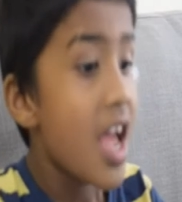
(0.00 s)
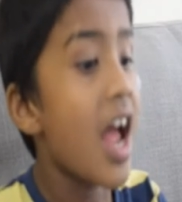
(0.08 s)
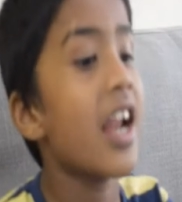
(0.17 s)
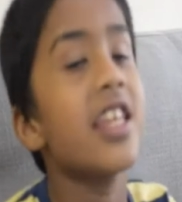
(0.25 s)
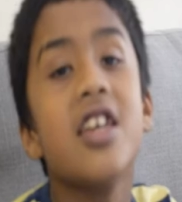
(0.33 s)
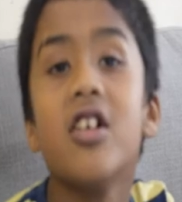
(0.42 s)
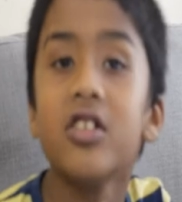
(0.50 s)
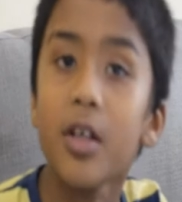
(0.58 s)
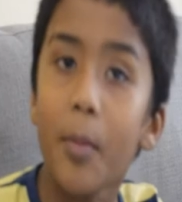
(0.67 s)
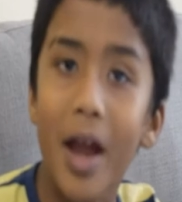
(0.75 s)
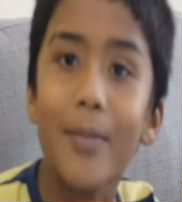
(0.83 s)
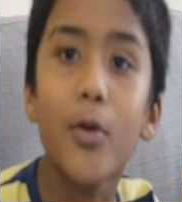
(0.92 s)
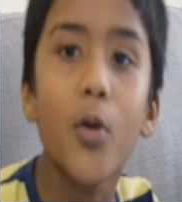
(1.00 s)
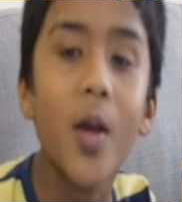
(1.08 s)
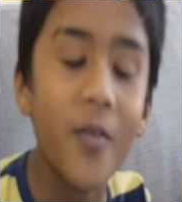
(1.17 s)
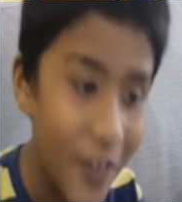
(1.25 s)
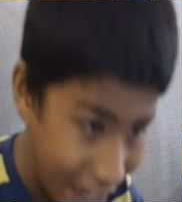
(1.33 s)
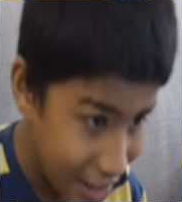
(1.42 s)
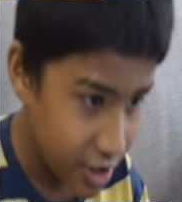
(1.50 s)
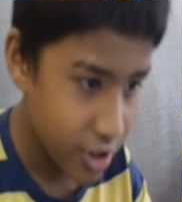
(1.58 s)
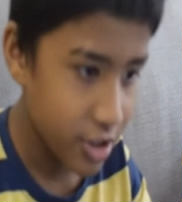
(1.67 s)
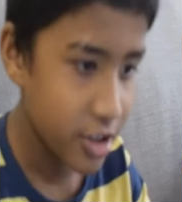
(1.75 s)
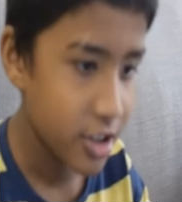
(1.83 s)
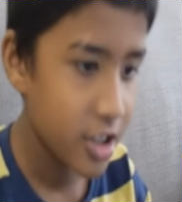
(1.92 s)
And here's a mind-blowing fact.
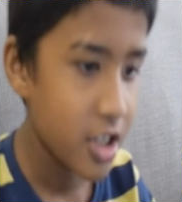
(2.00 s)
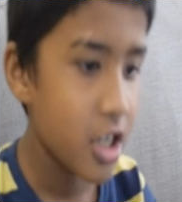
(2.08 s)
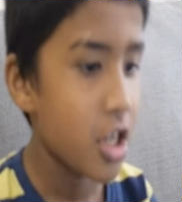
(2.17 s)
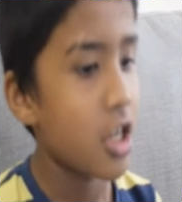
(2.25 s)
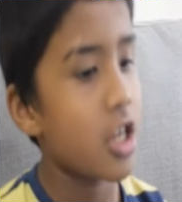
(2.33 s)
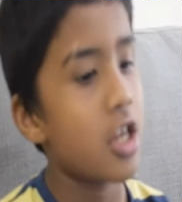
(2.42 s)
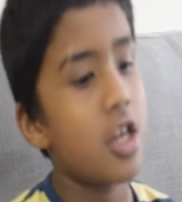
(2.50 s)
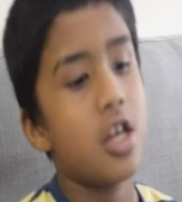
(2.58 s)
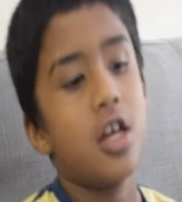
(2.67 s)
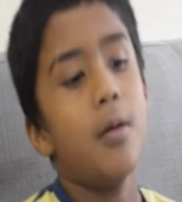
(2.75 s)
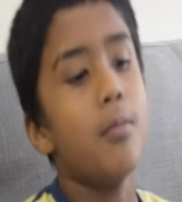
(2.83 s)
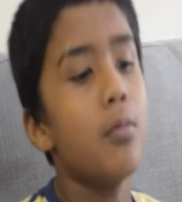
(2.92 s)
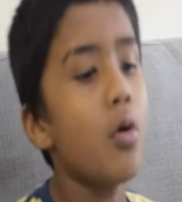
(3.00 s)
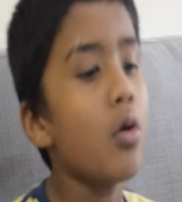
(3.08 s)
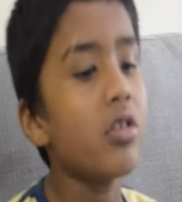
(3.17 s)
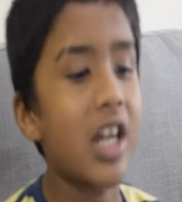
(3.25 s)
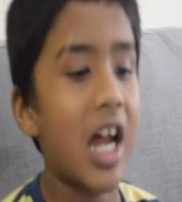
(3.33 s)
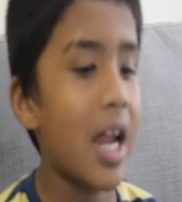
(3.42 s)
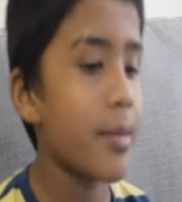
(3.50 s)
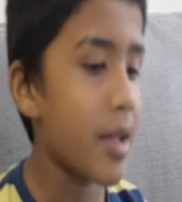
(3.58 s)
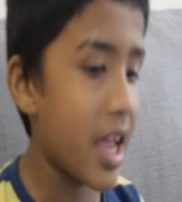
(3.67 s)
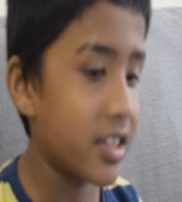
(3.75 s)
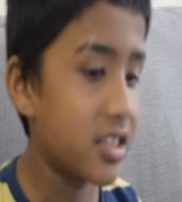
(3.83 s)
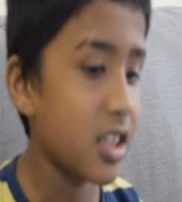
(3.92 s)
More time
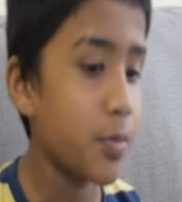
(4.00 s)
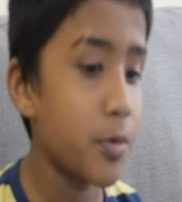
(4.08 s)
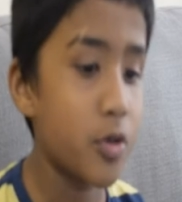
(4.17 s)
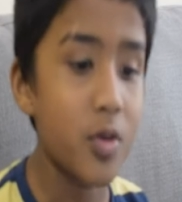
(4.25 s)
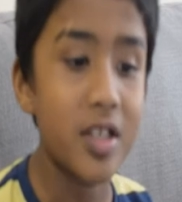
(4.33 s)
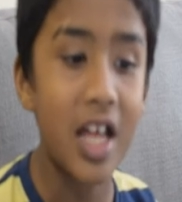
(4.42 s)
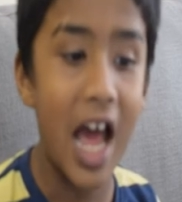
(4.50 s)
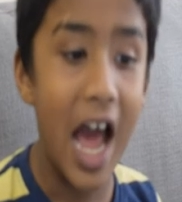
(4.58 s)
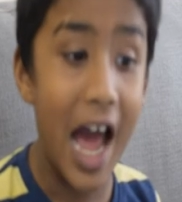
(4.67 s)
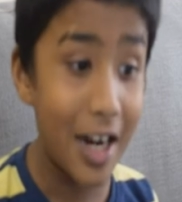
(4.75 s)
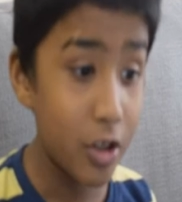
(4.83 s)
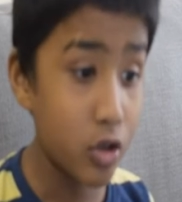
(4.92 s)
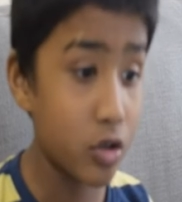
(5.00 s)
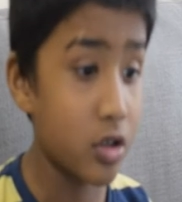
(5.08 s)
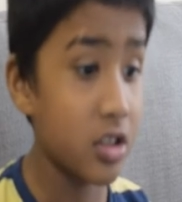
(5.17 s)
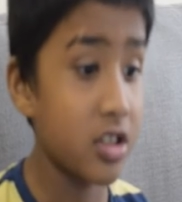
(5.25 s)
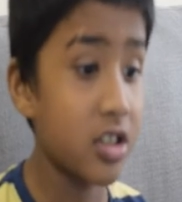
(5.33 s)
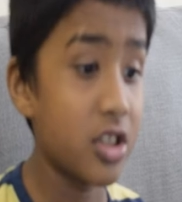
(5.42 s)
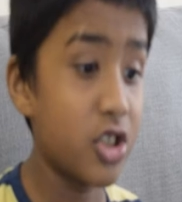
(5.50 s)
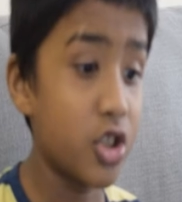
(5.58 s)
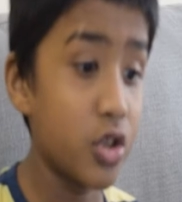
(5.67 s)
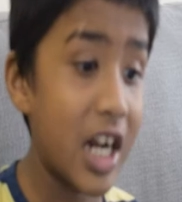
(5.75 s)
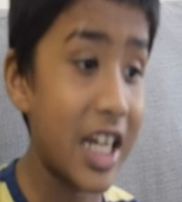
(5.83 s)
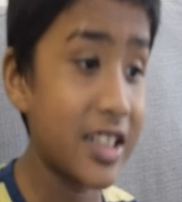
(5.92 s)
exists between the Allosaurus in the
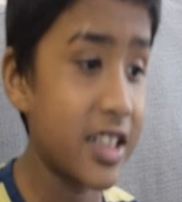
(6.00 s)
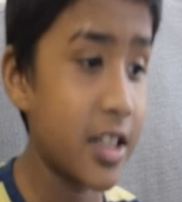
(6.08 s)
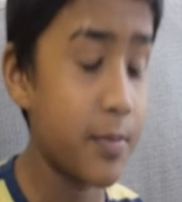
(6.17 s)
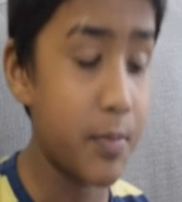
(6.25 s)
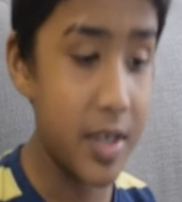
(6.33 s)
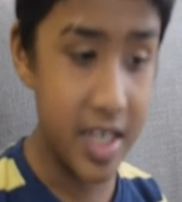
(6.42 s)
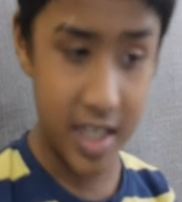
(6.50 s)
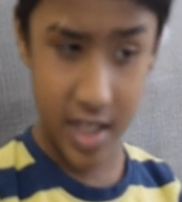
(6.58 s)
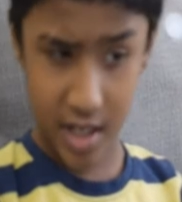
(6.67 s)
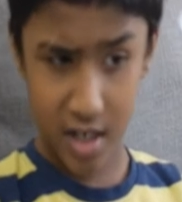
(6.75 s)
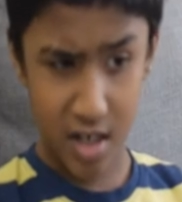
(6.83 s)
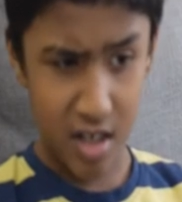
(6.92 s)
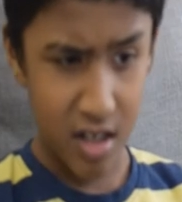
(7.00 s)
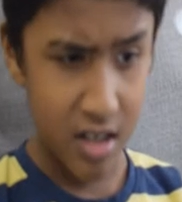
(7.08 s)
Jurassic period